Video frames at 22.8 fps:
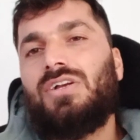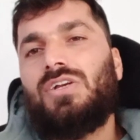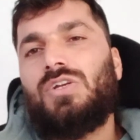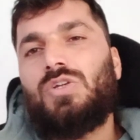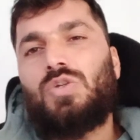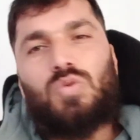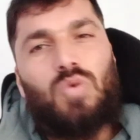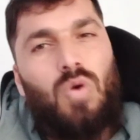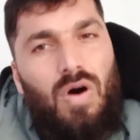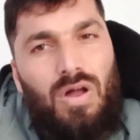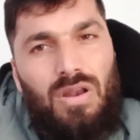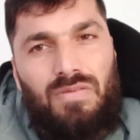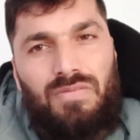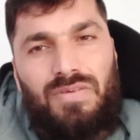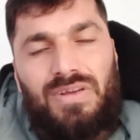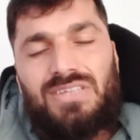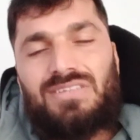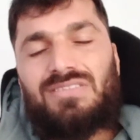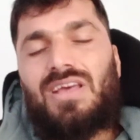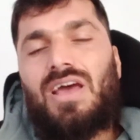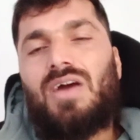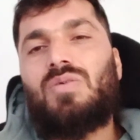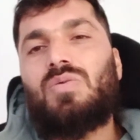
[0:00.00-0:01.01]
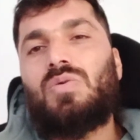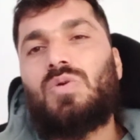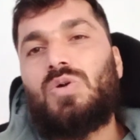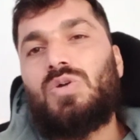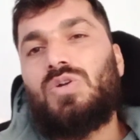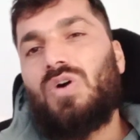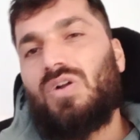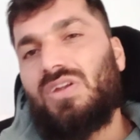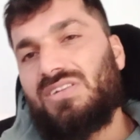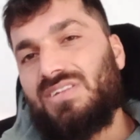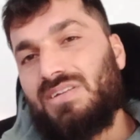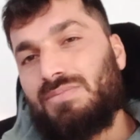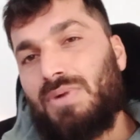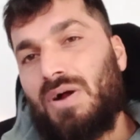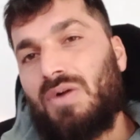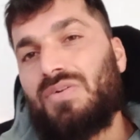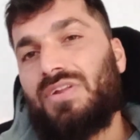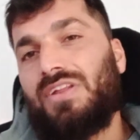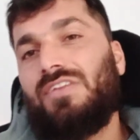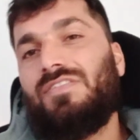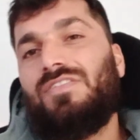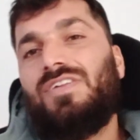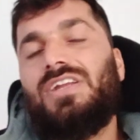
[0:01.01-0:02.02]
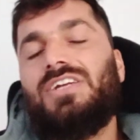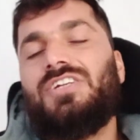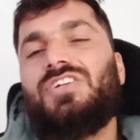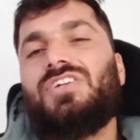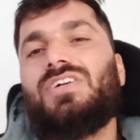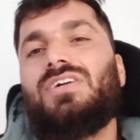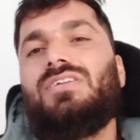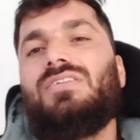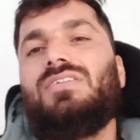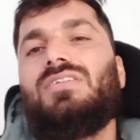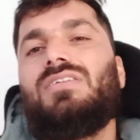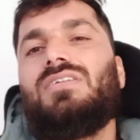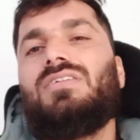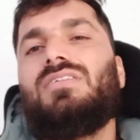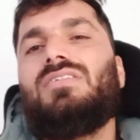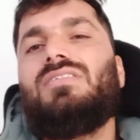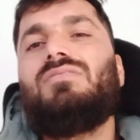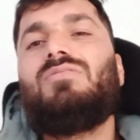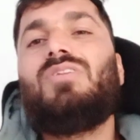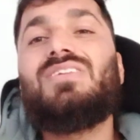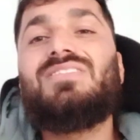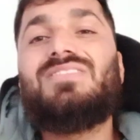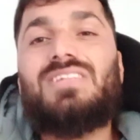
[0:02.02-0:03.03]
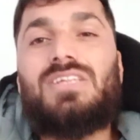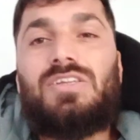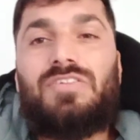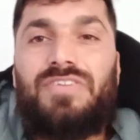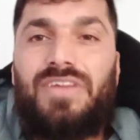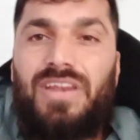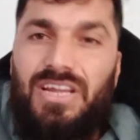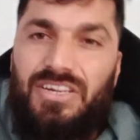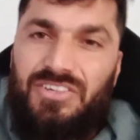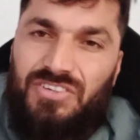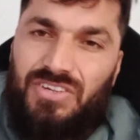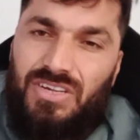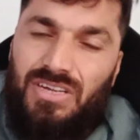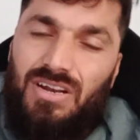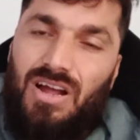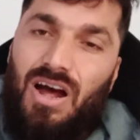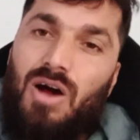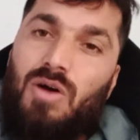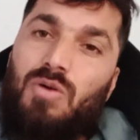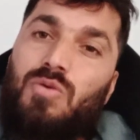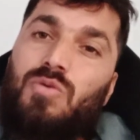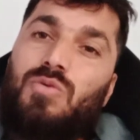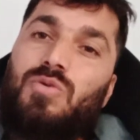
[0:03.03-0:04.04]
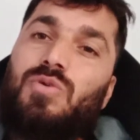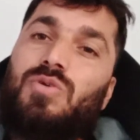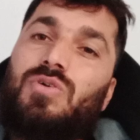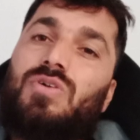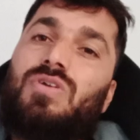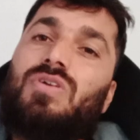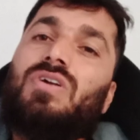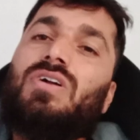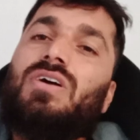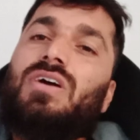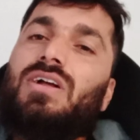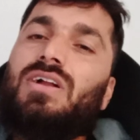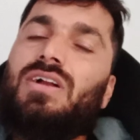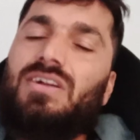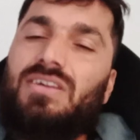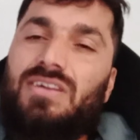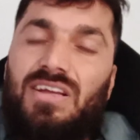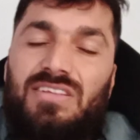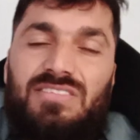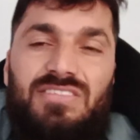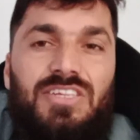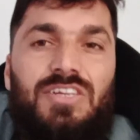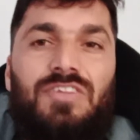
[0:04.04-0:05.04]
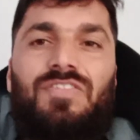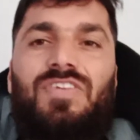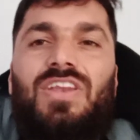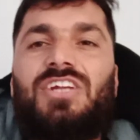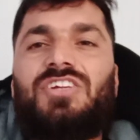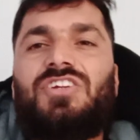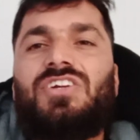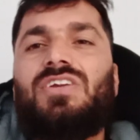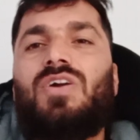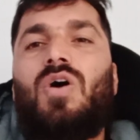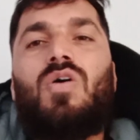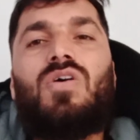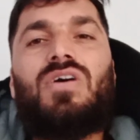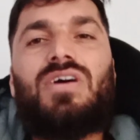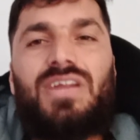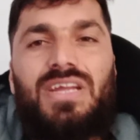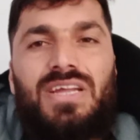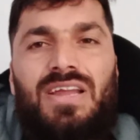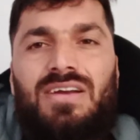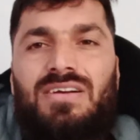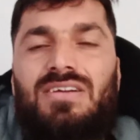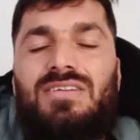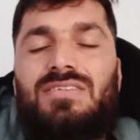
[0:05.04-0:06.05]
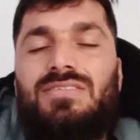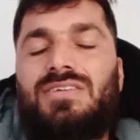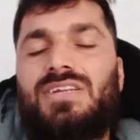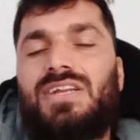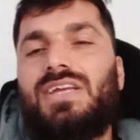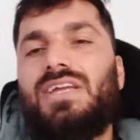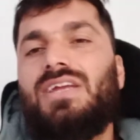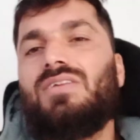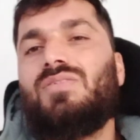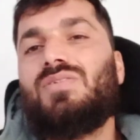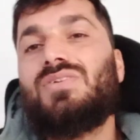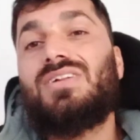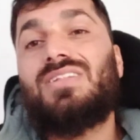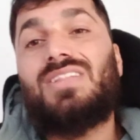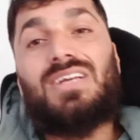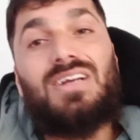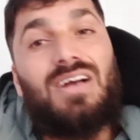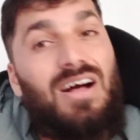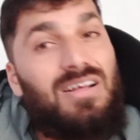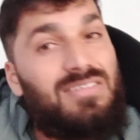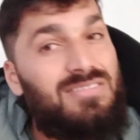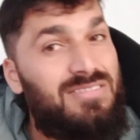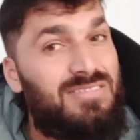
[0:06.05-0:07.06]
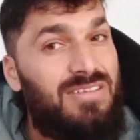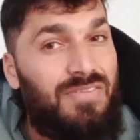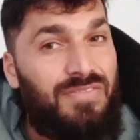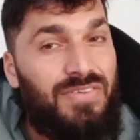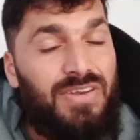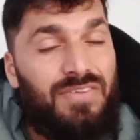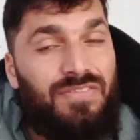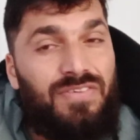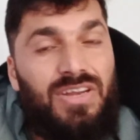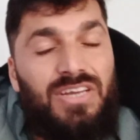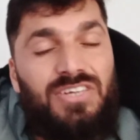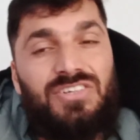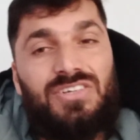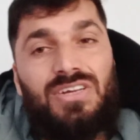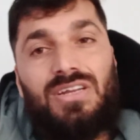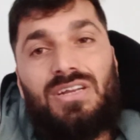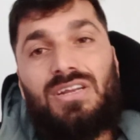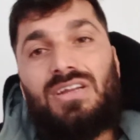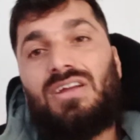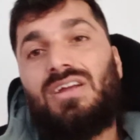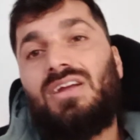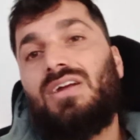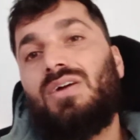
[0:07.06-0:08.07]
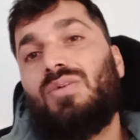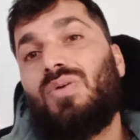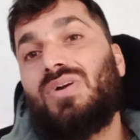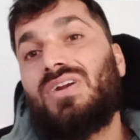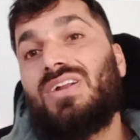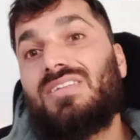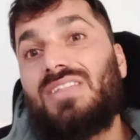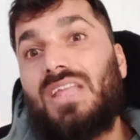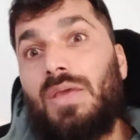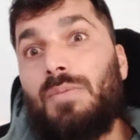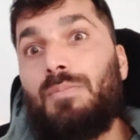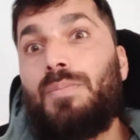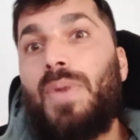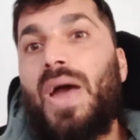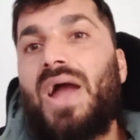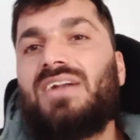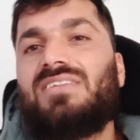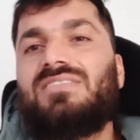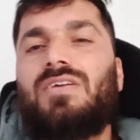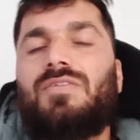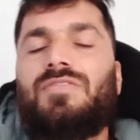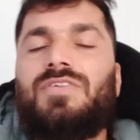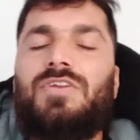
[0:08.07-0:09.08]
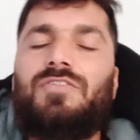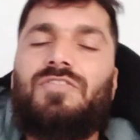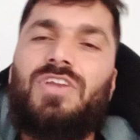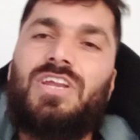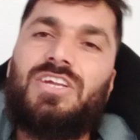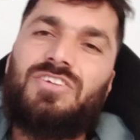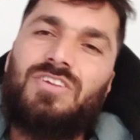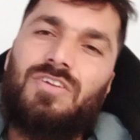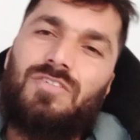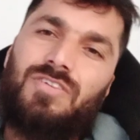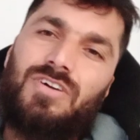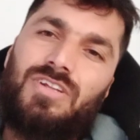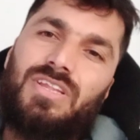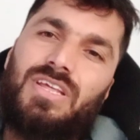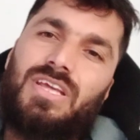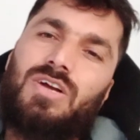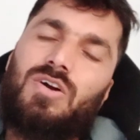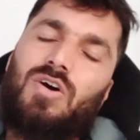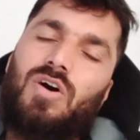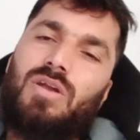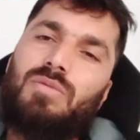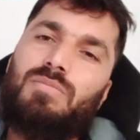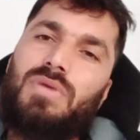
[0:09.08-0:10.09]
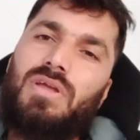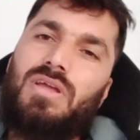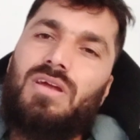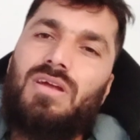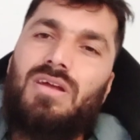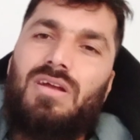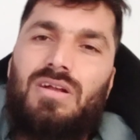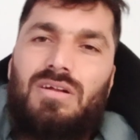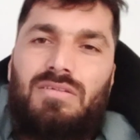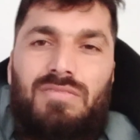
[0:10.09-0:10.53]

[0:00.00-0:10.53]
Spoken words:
So always have good knowledge about inflation. What's inflation? How does inflation occur in a country? What are the causes of inflation? What are the impacts of inflation for the economy?